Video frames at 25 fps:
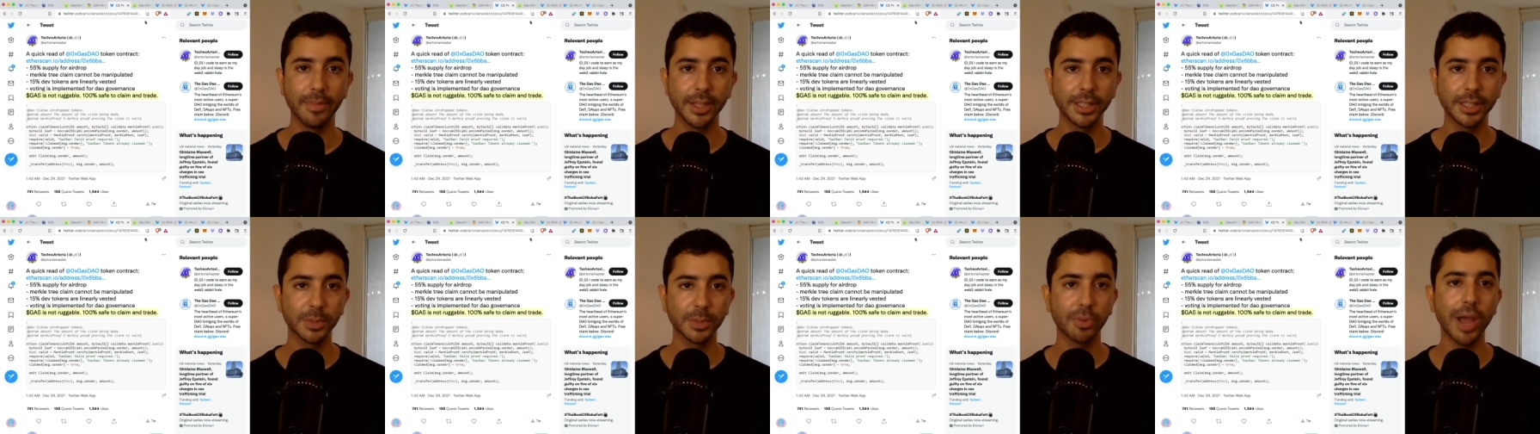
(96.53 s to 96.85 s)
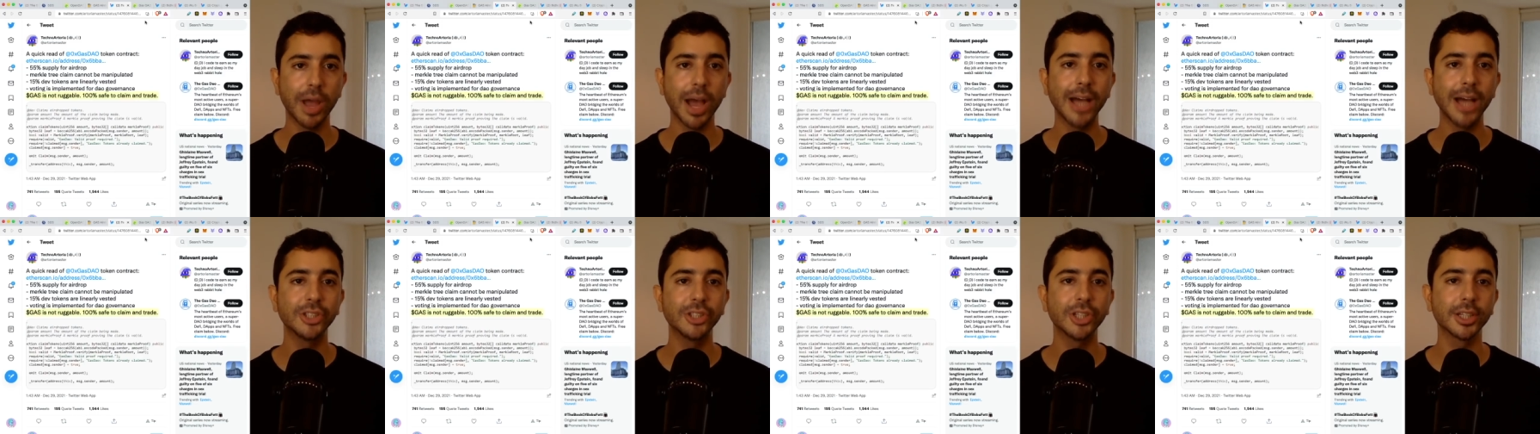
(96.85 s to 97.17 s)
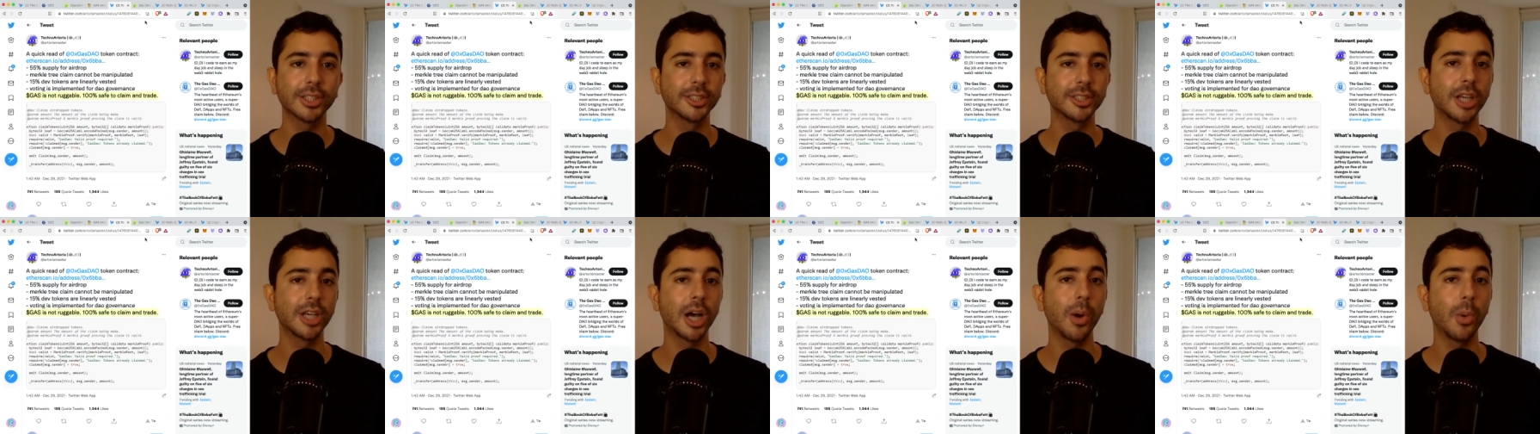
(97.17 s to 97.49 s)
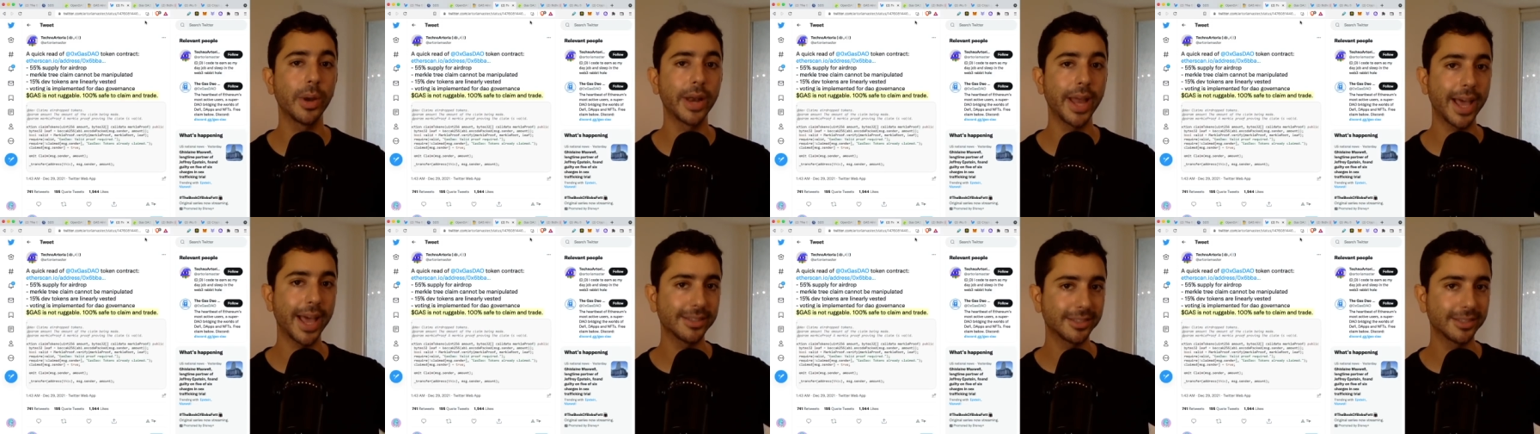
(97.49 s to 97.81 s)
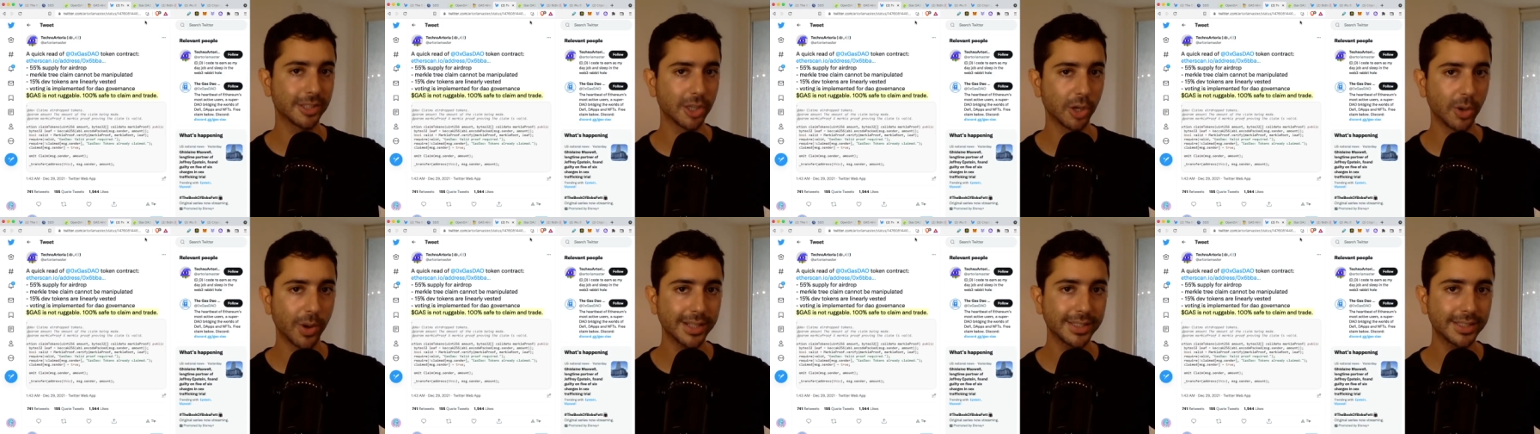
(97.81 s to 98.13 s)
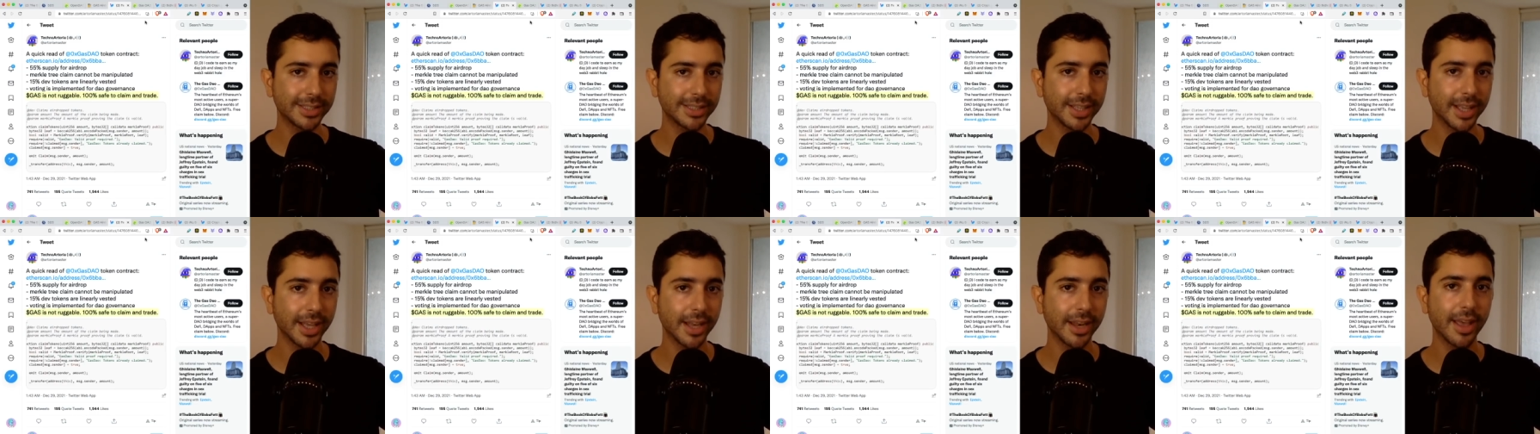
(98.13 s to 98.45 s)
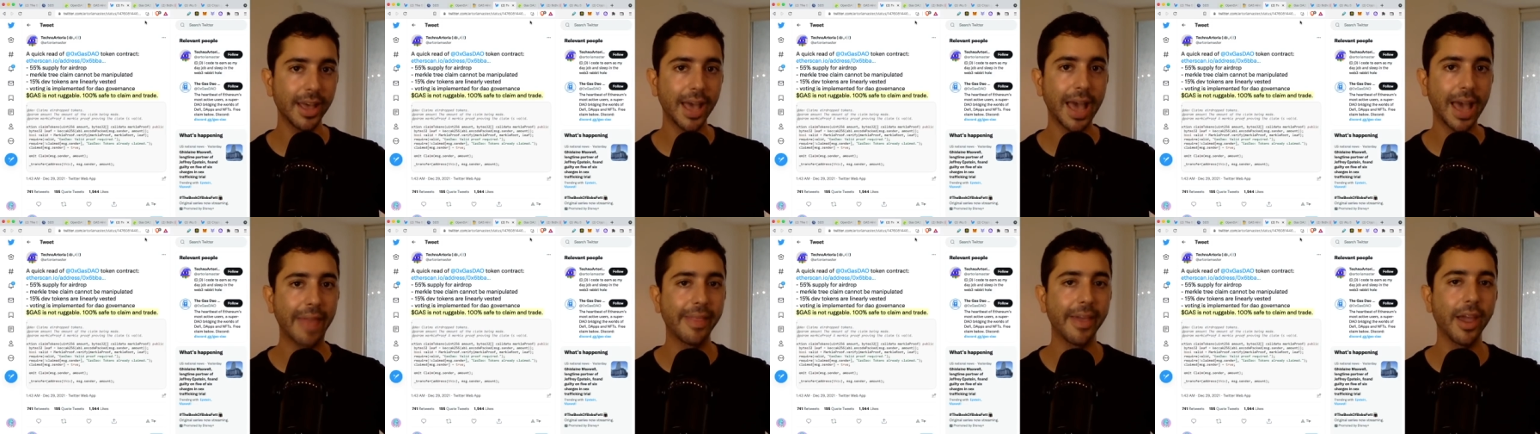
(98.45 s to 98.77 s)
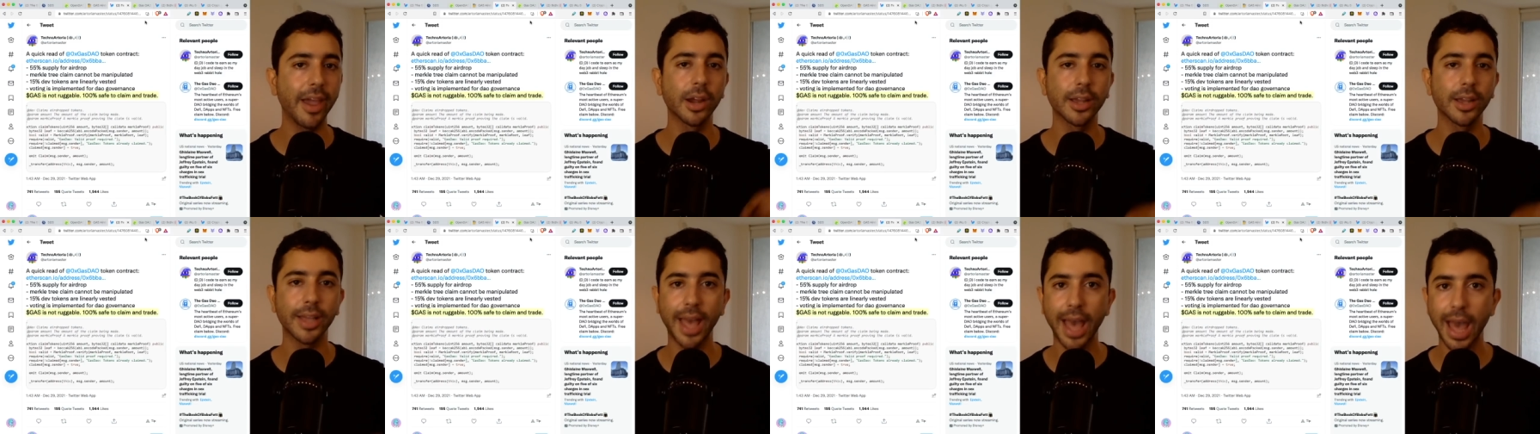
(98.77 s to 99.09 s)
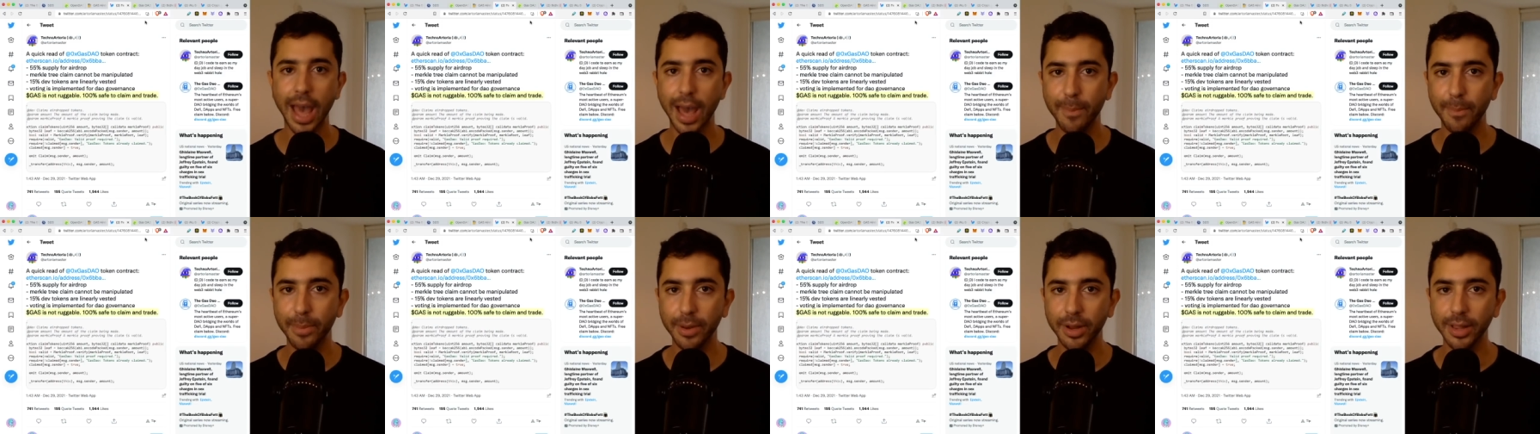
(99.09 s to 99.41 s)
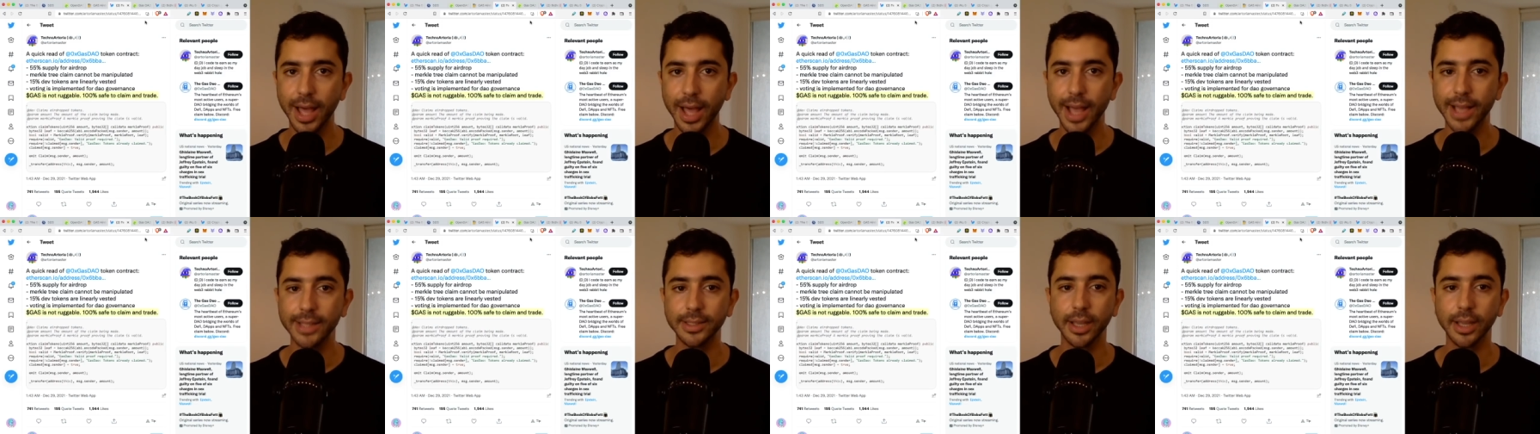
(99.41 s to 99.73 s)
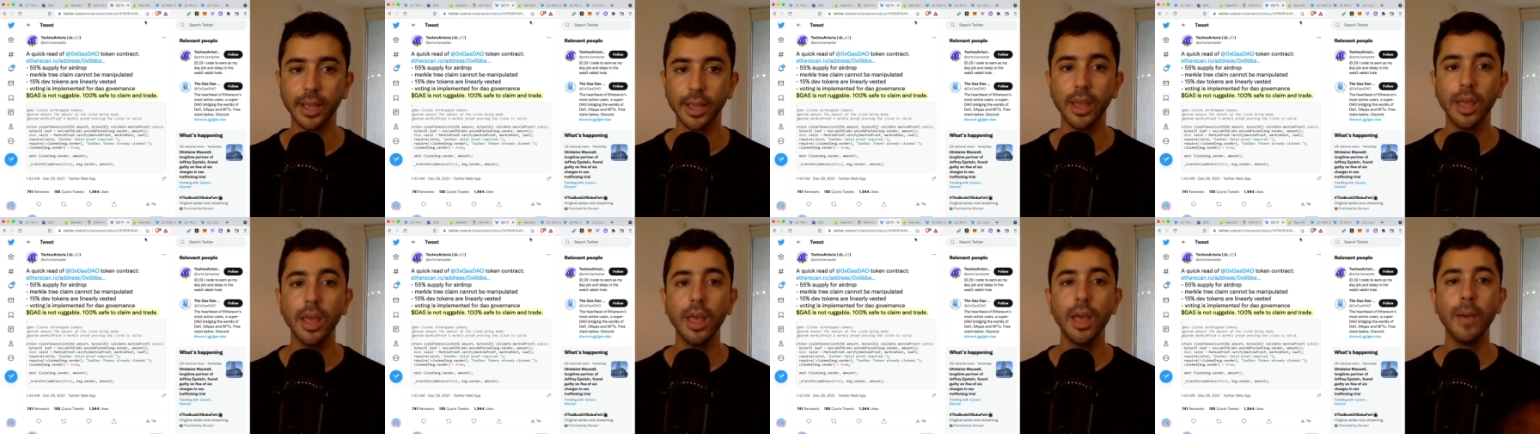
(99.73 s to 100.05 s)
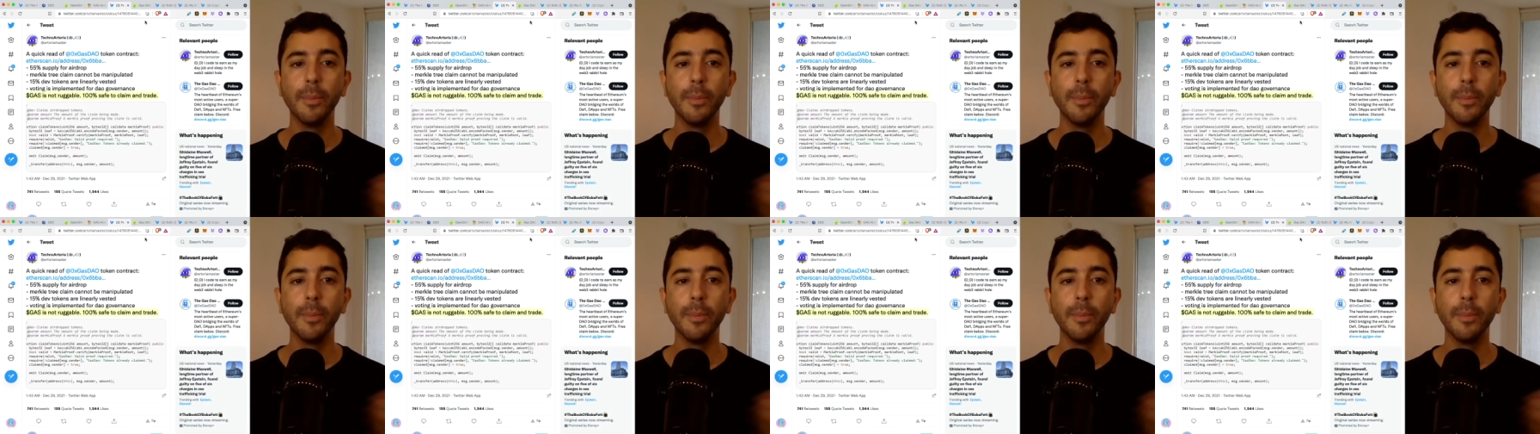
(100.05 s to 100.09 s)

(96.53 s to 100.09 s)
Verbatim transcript: This project saw what SOS did and they are capitalizing.